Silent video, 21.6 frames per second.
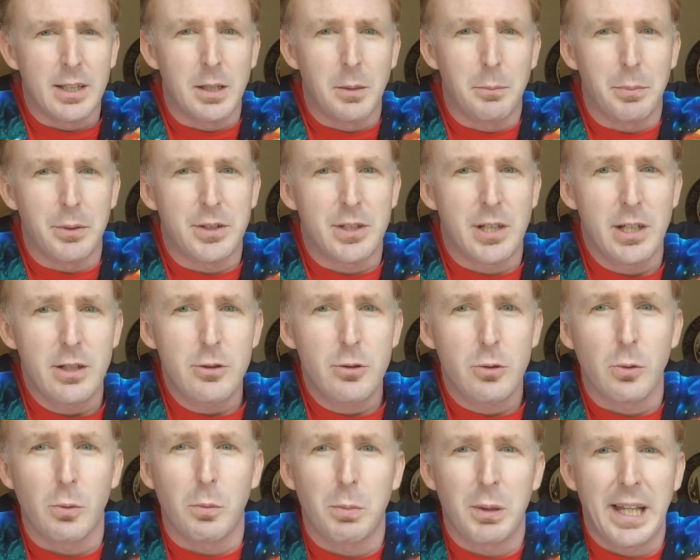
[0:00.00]
The
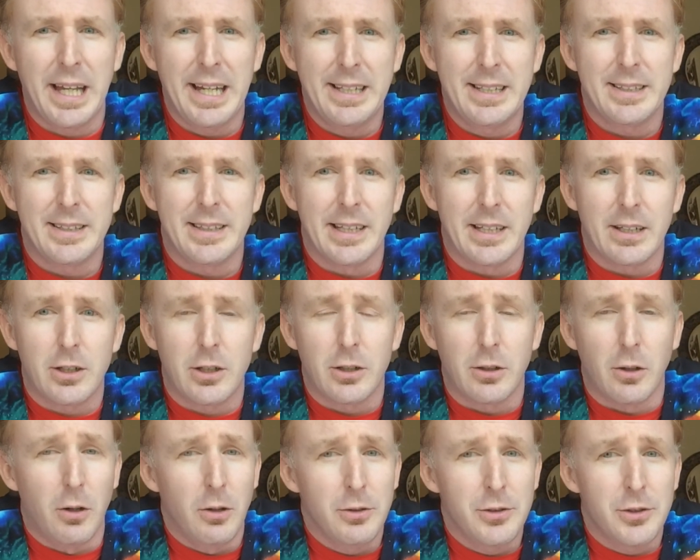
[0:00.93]
potential planet that
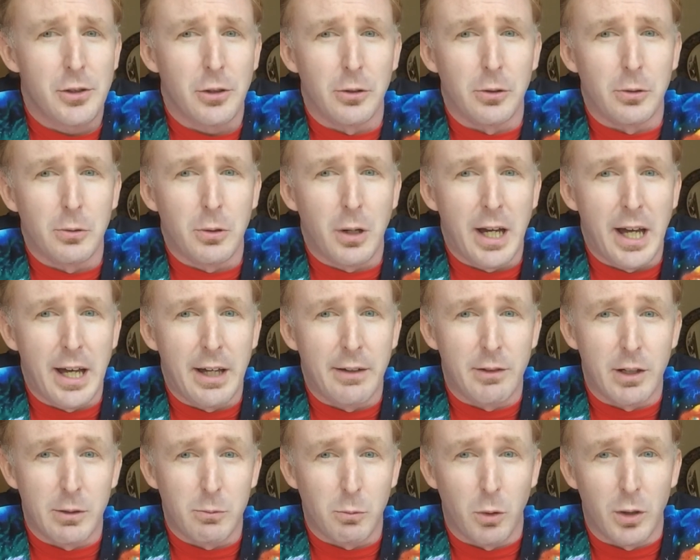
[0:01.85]
could also
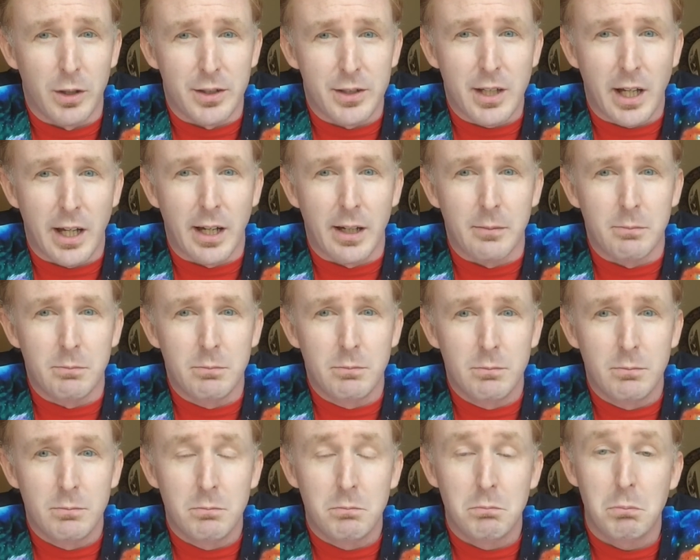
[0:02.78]
have at one time
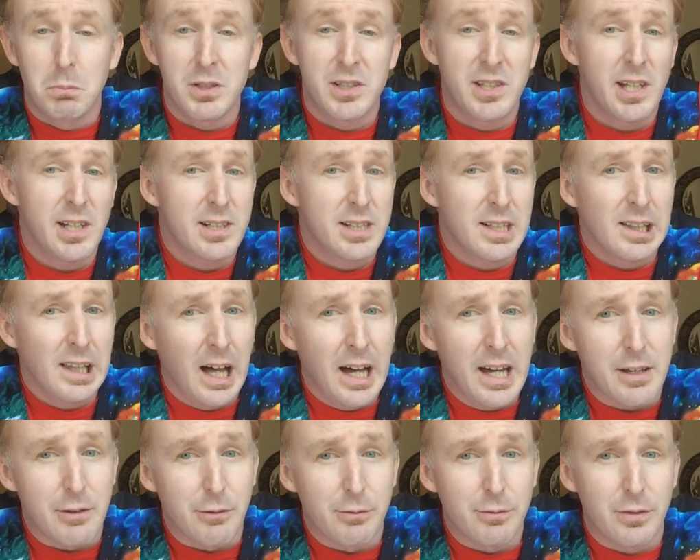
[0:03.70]
possessed
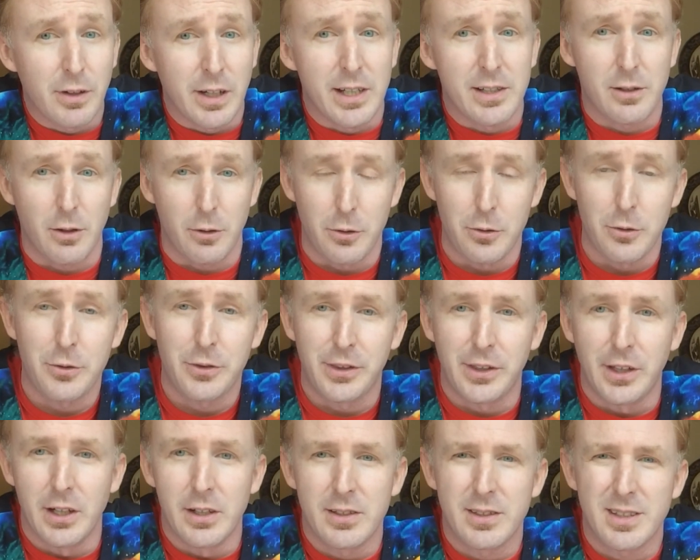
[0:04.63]
life as
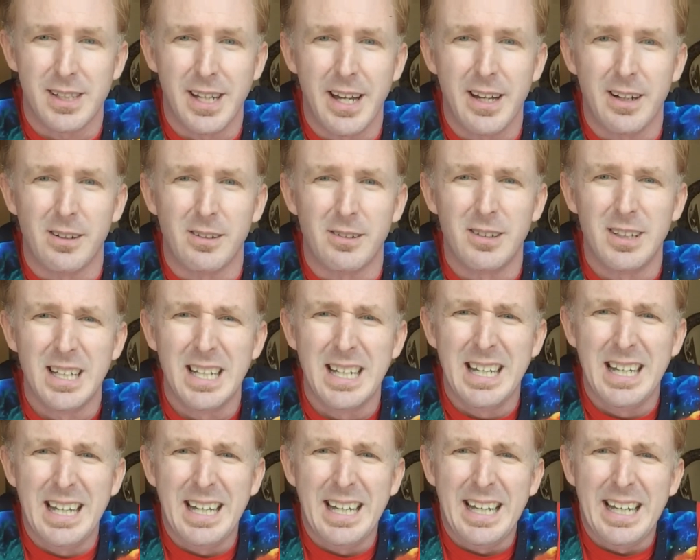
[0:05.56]
Earth does now.
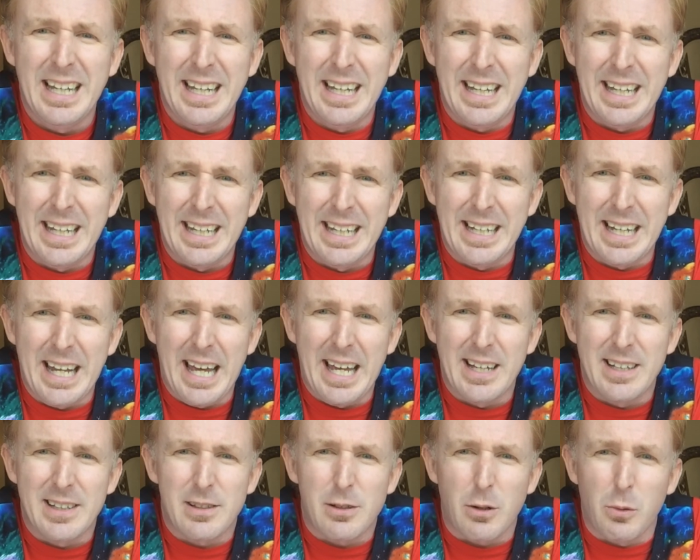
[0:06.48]
It
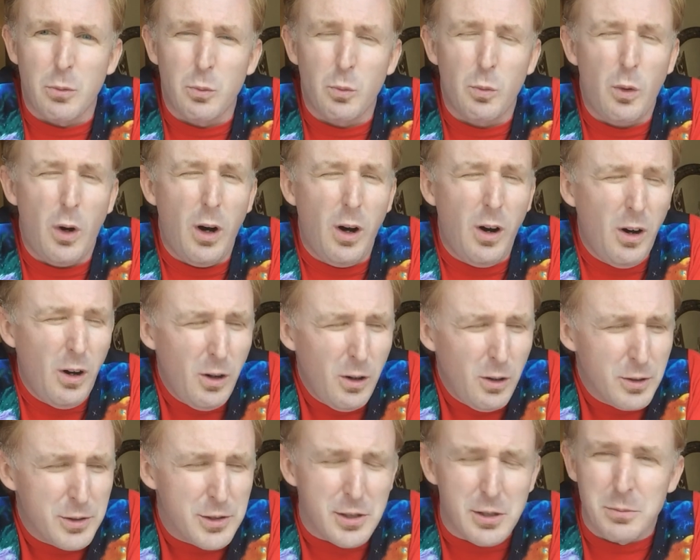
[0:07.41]
has
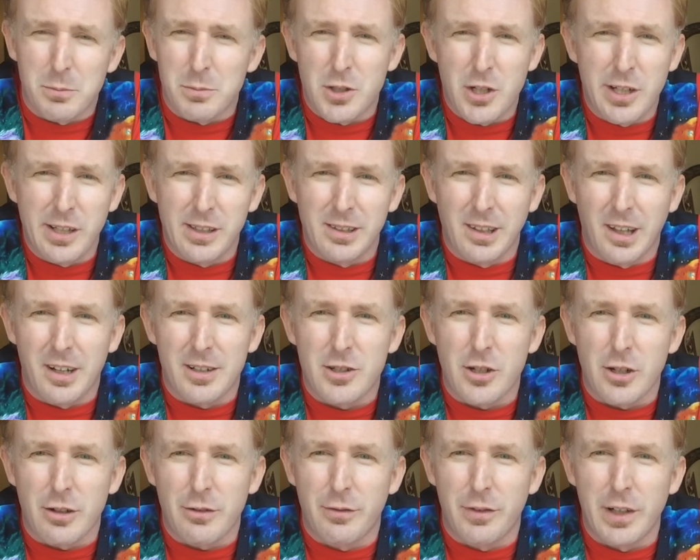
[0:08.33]
awesome
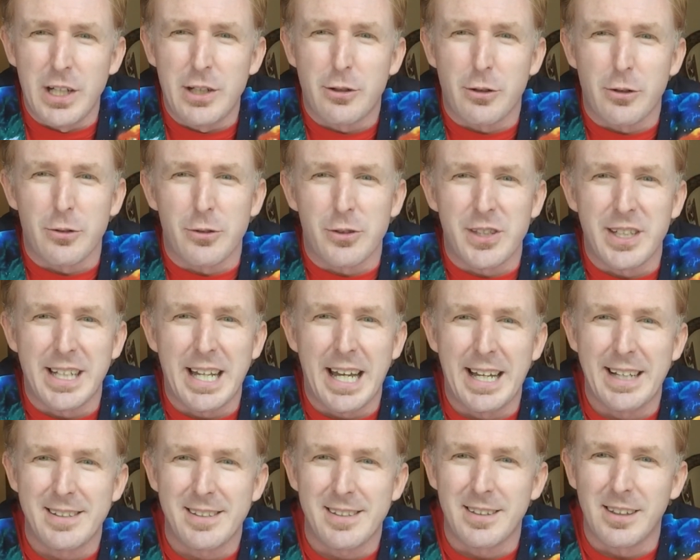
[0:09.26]
geologic features. It
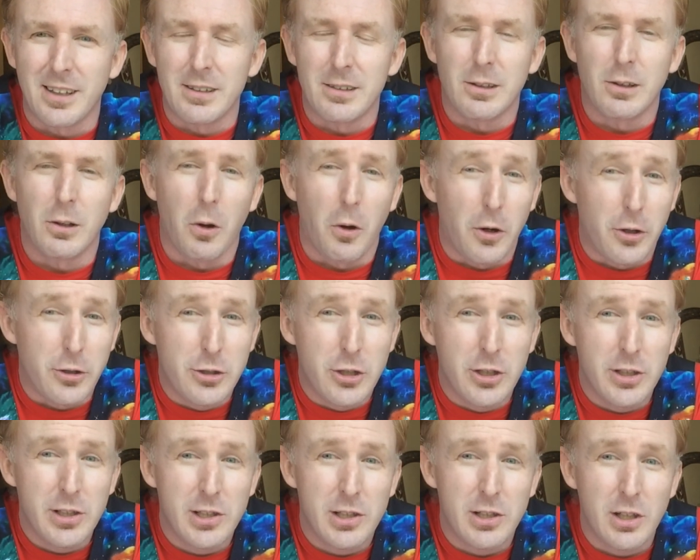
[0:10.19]
has the
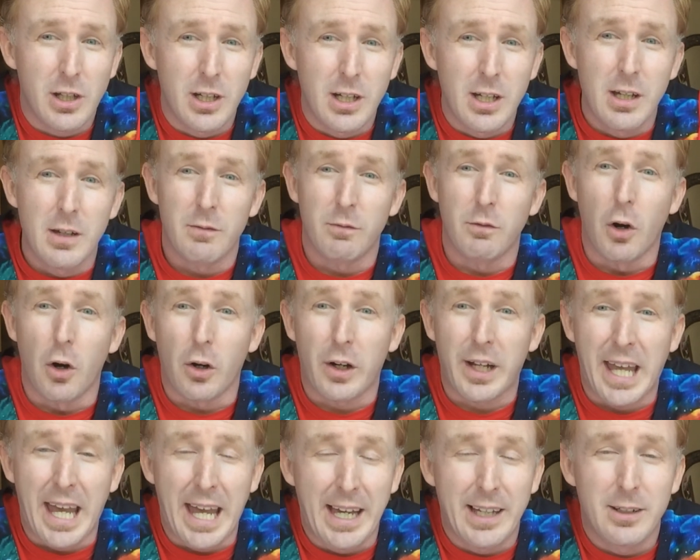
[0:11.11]
largest
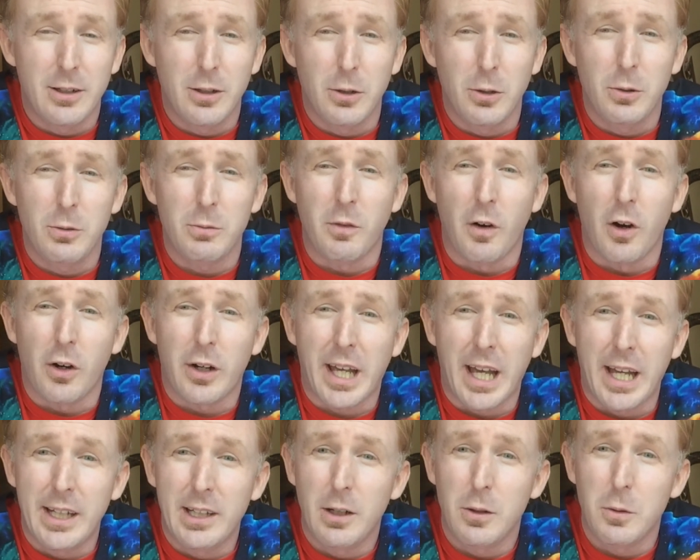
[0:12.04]
volcano
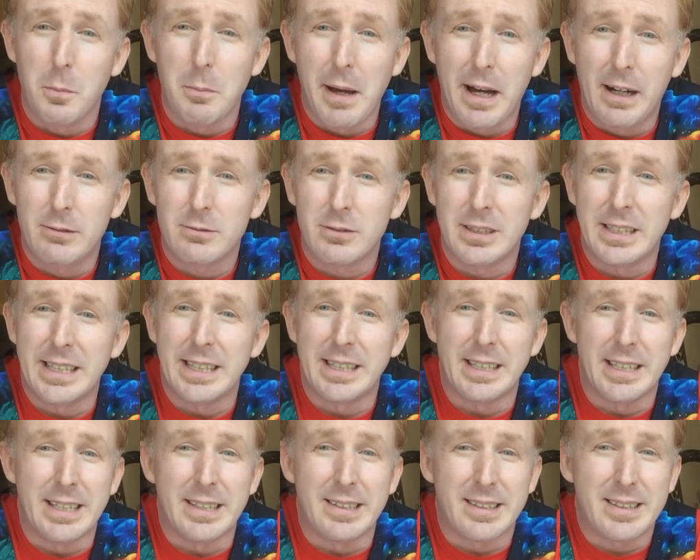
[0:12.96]
volcano mountain
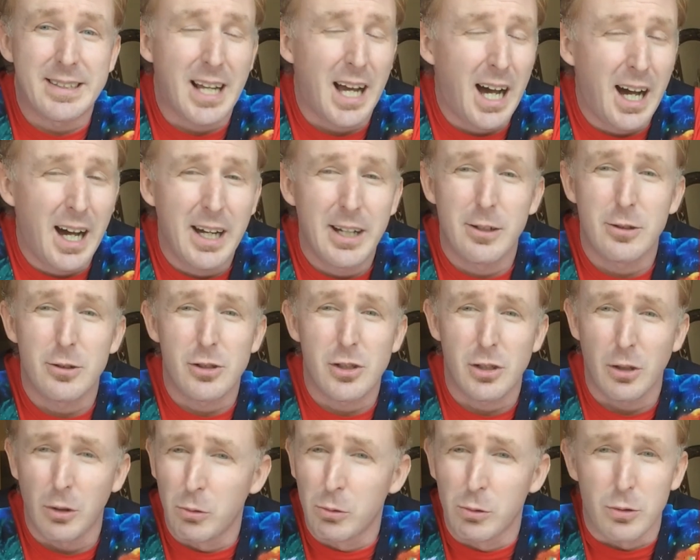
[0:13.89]
in the entire
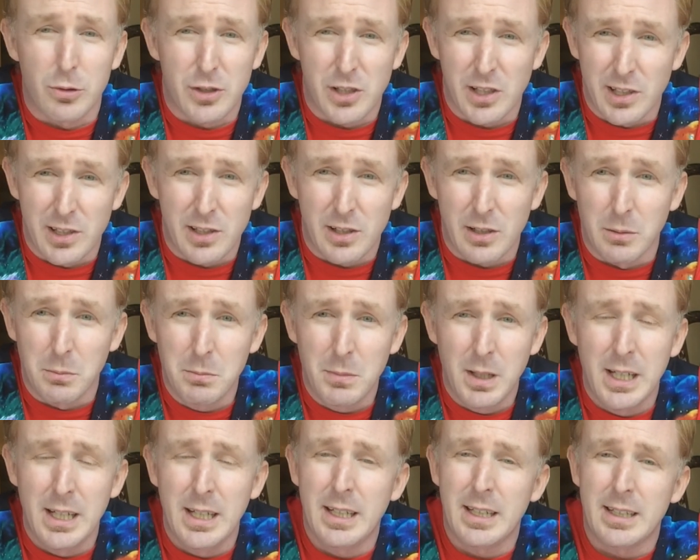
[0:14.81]
solar
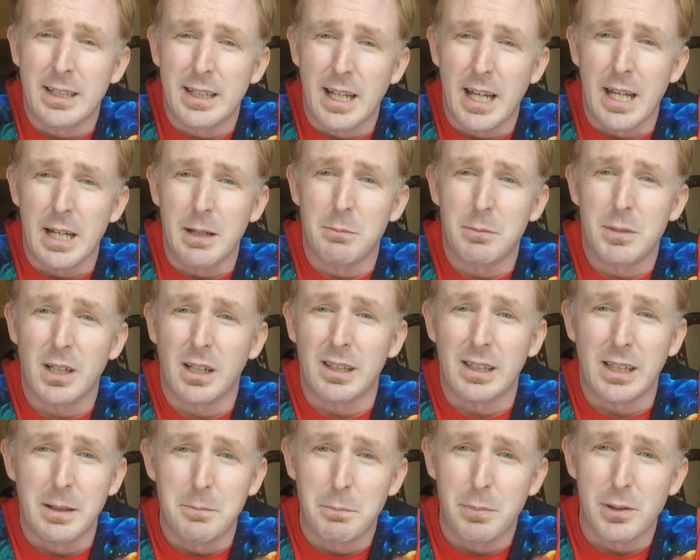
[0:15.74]
system named
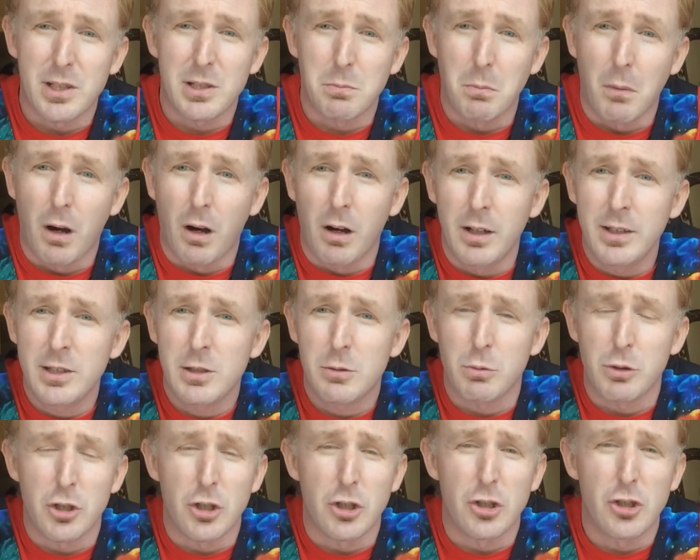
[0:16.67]
Olympus
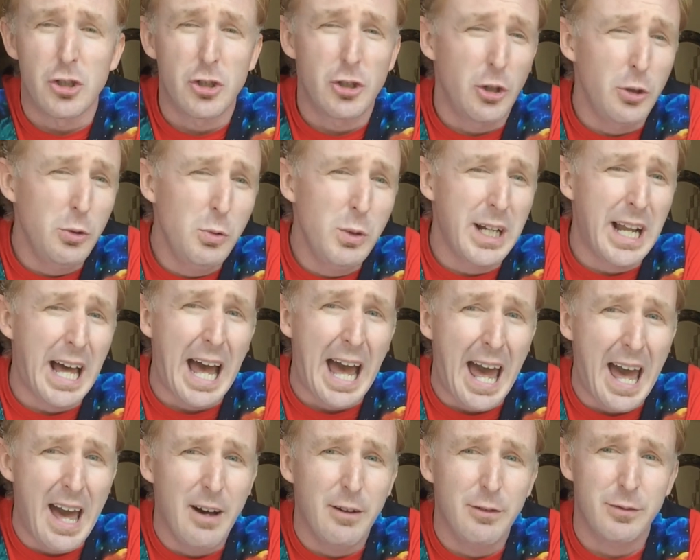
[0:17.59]
Mons, which is two and a
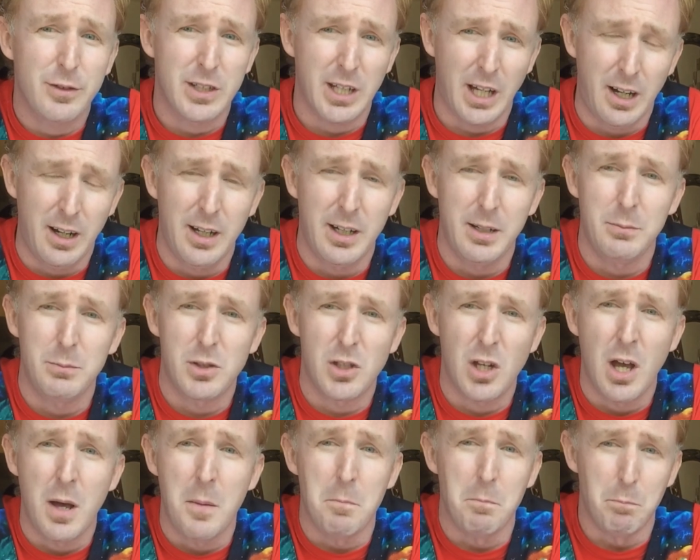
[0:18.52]
half
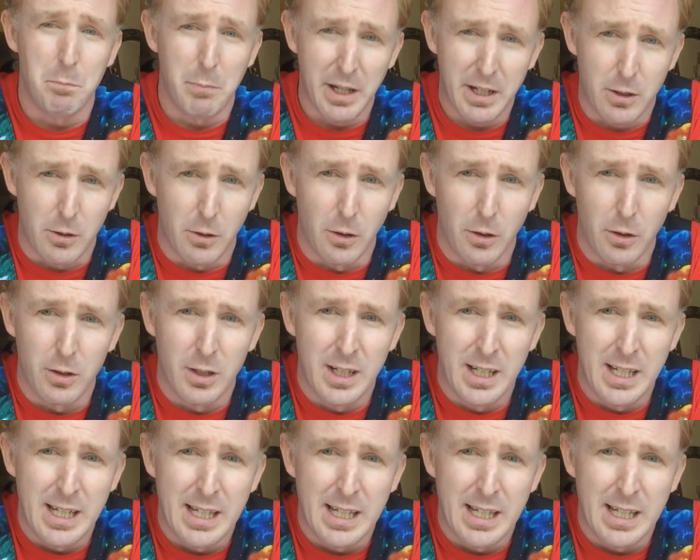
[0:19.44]
times bigger